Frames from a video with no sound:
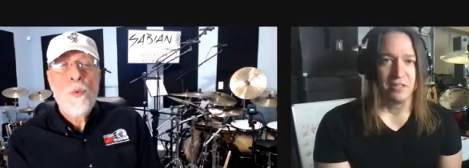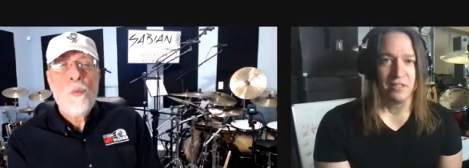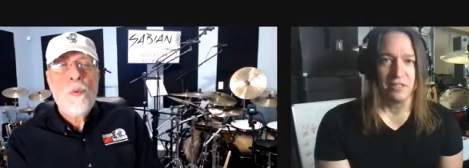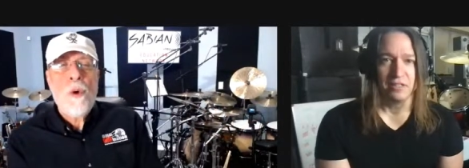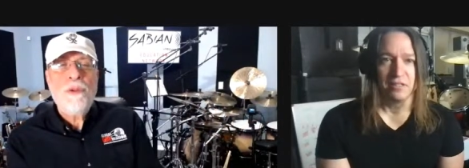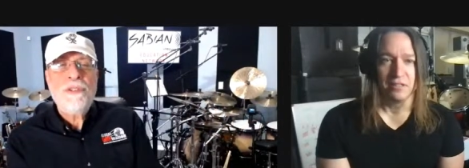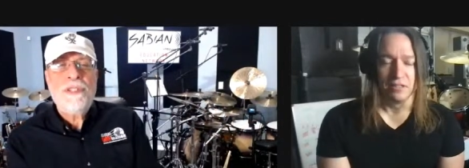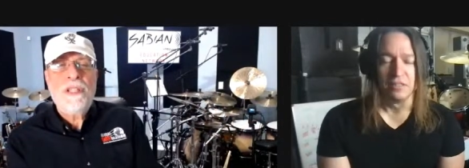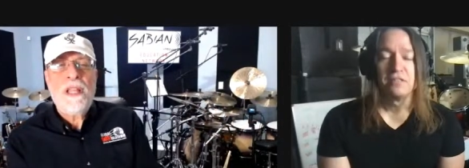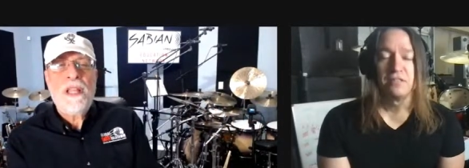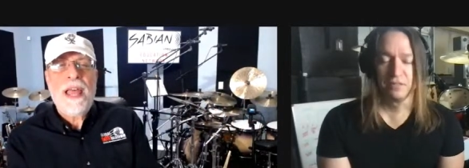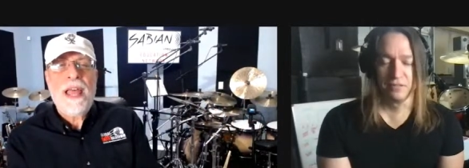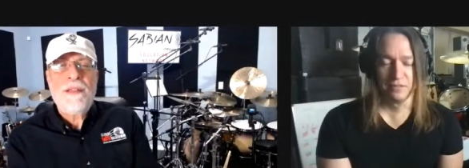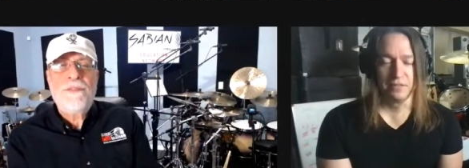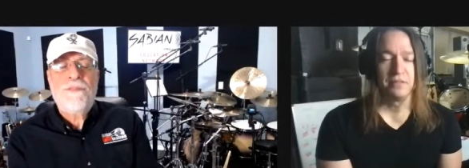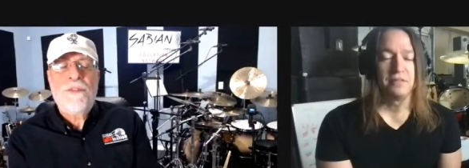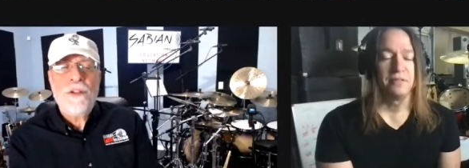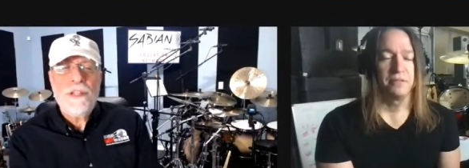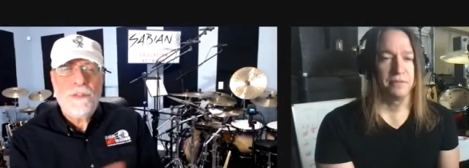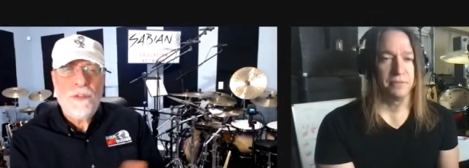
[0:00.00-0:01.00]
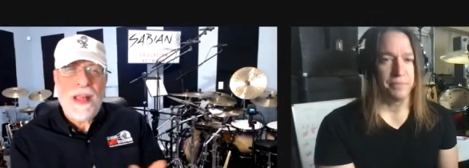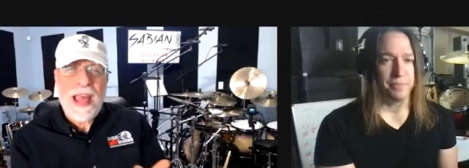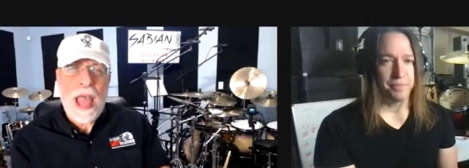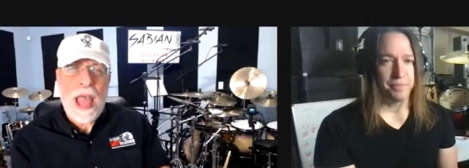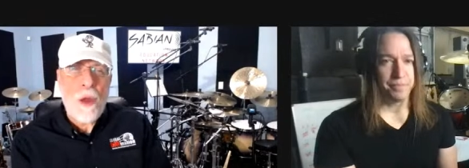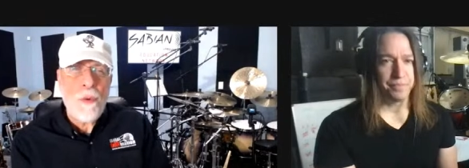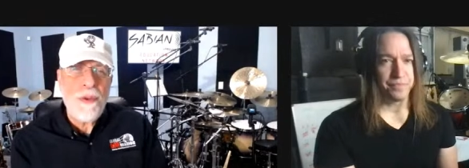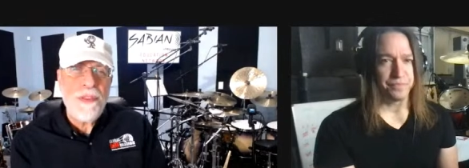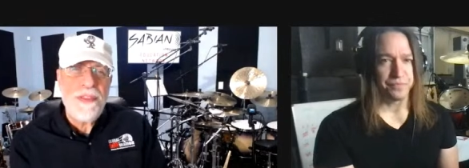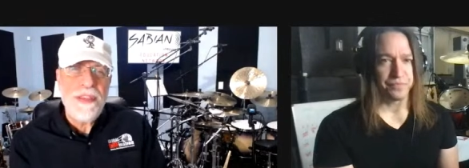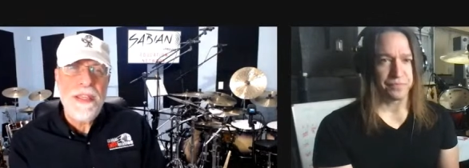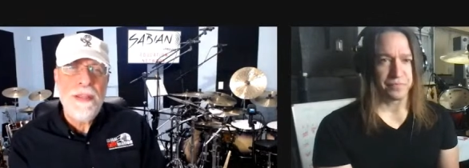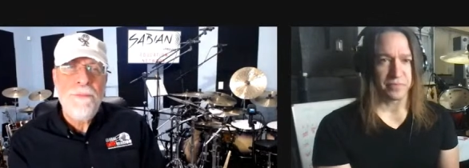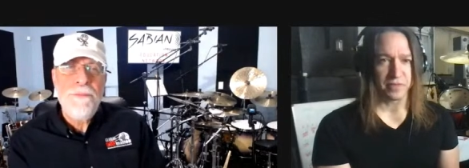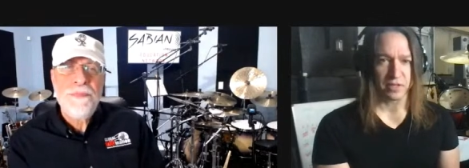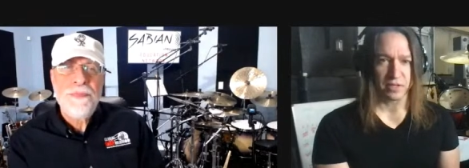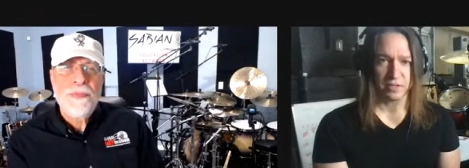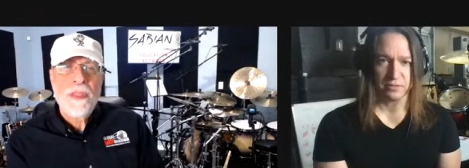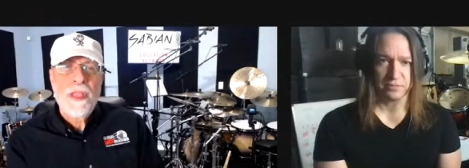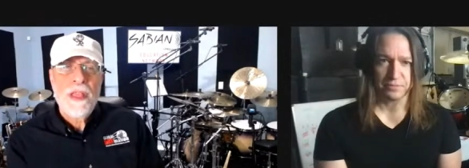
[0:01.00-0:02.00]
Speaker 1: What was it like? First of all, how were the
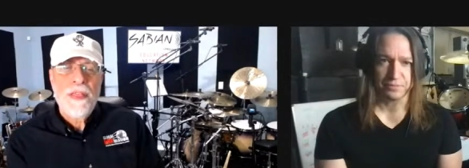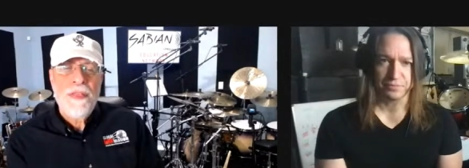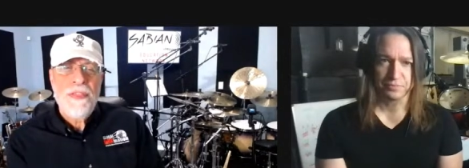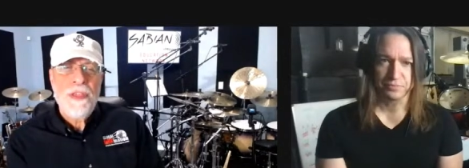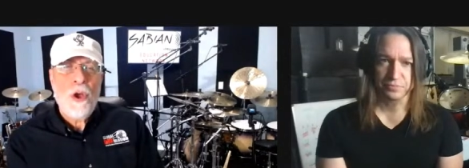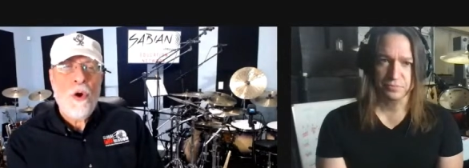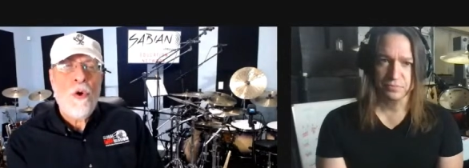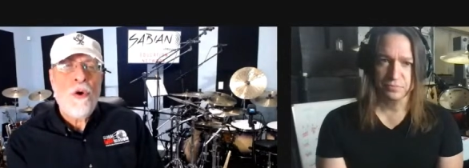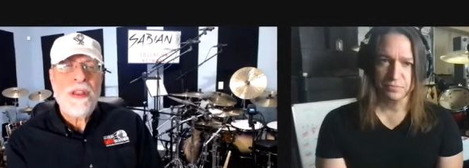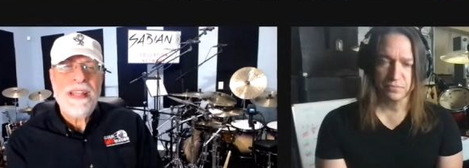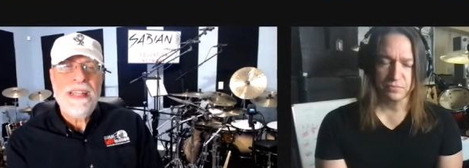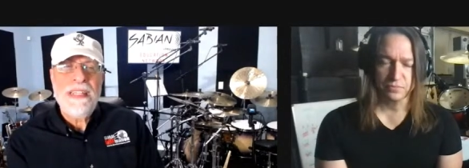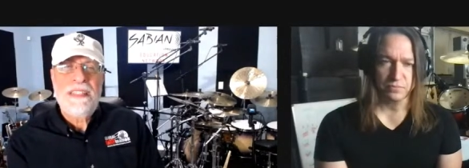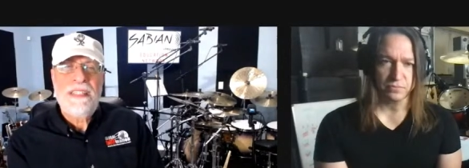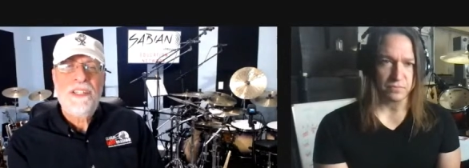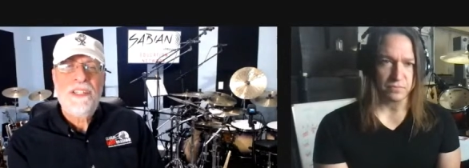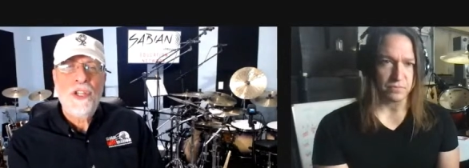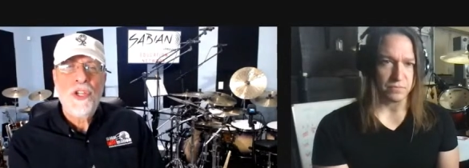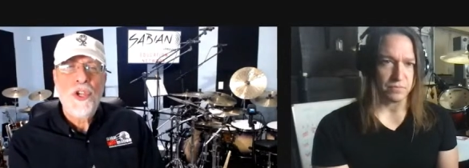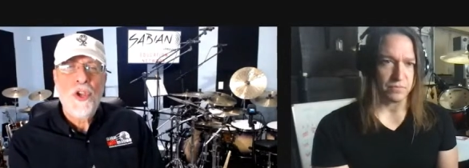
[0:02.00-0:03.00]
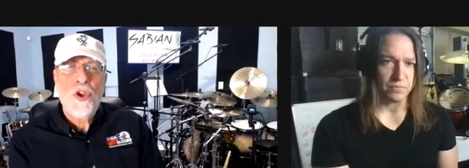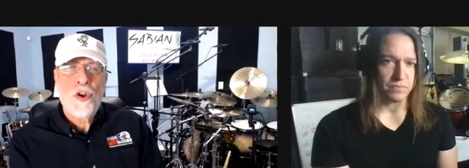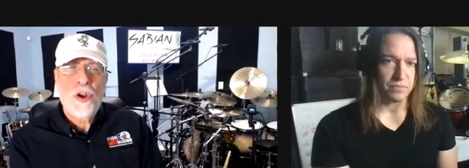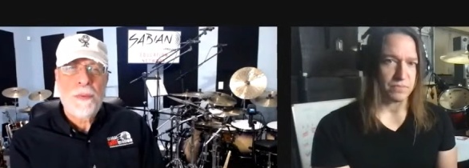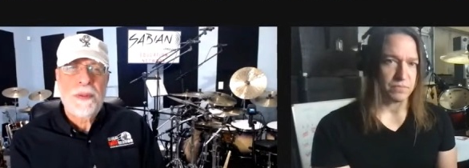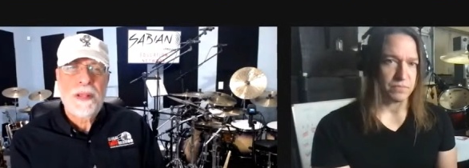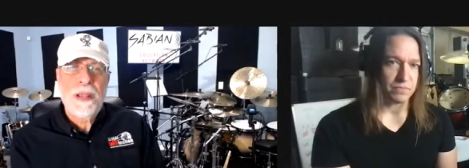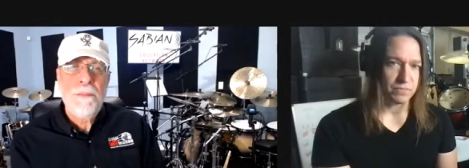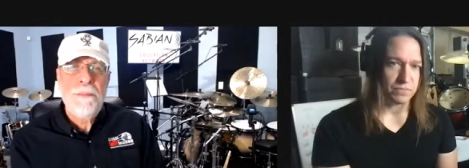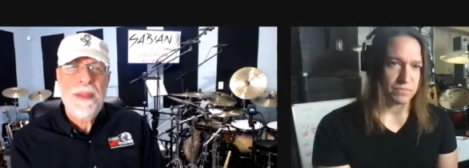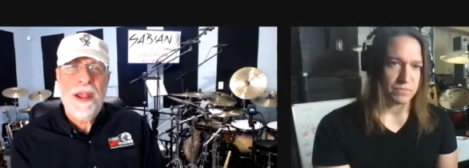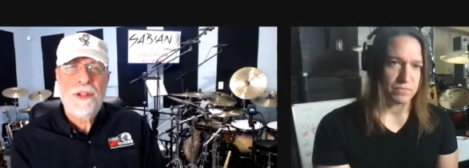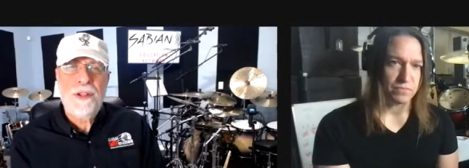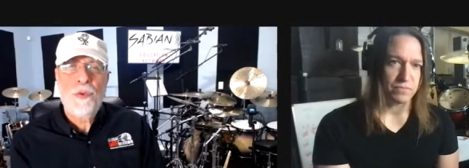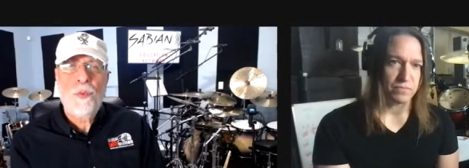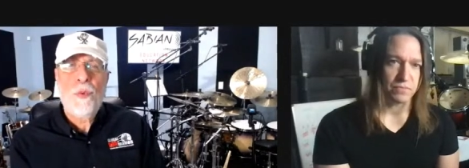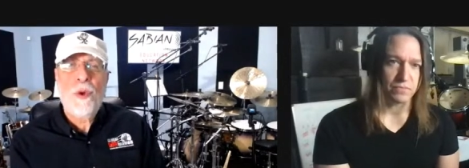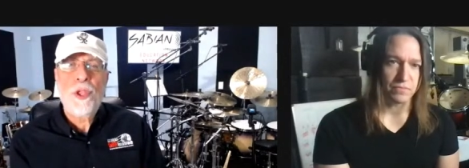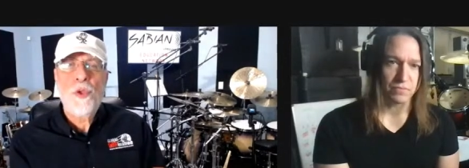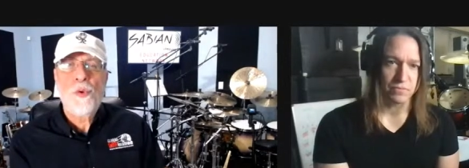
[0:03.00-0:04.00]
the audiences in Europe compared to
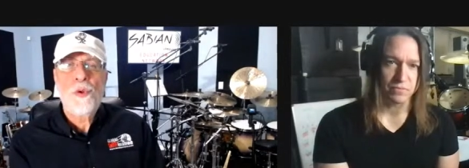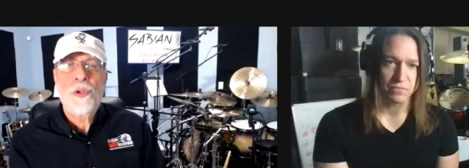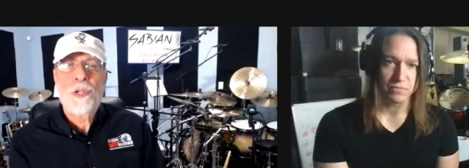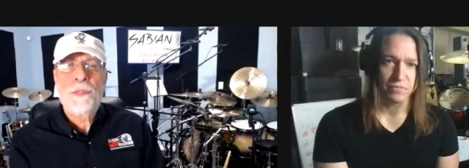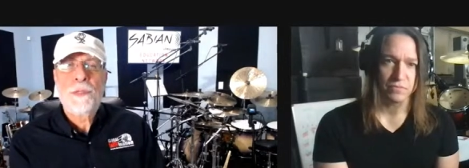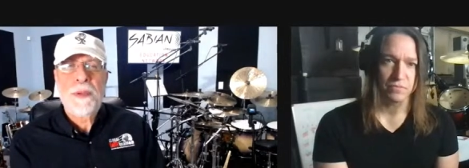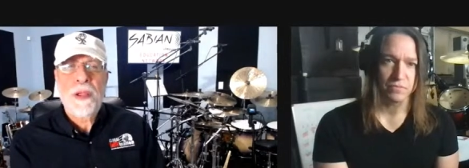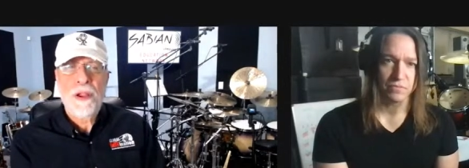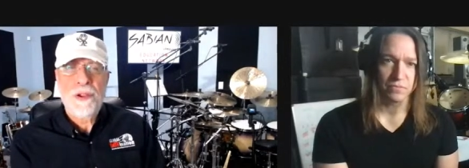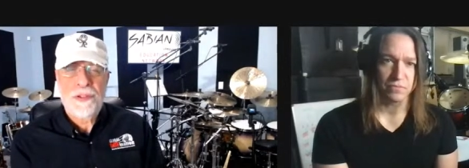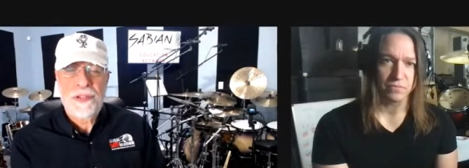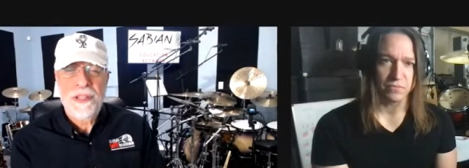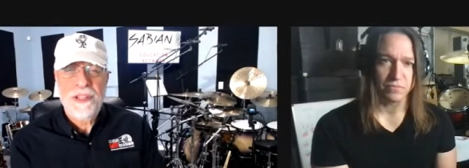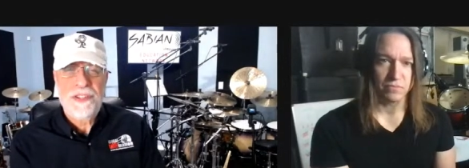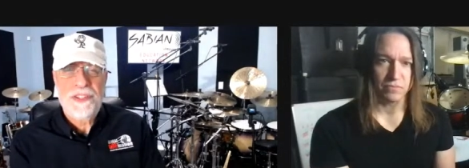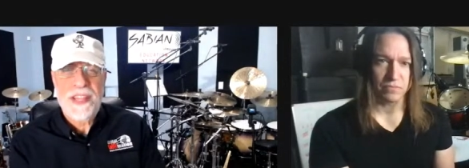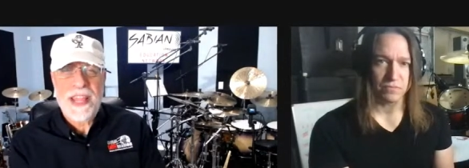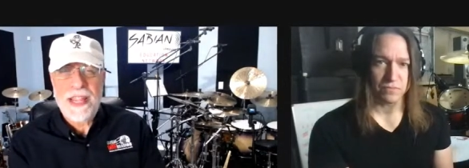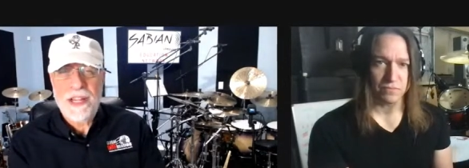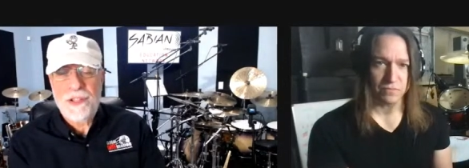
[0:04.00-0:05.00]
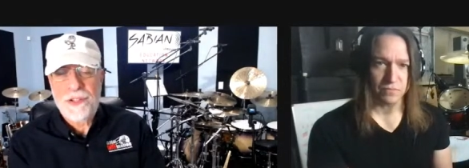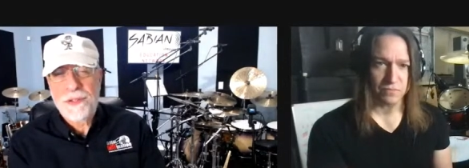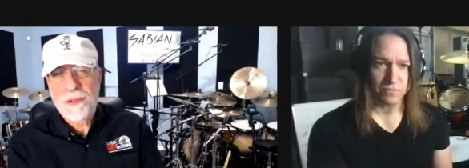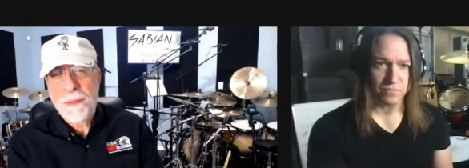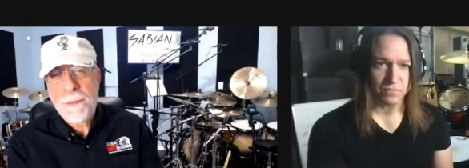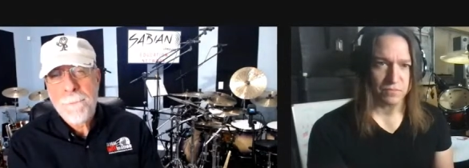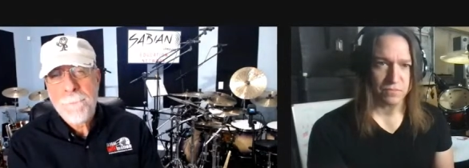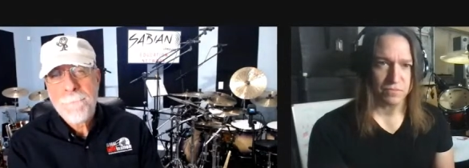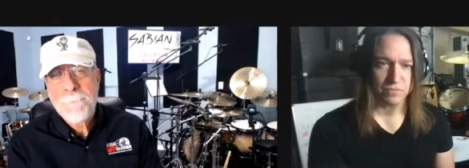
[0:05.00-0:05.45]
what you experienced in the states?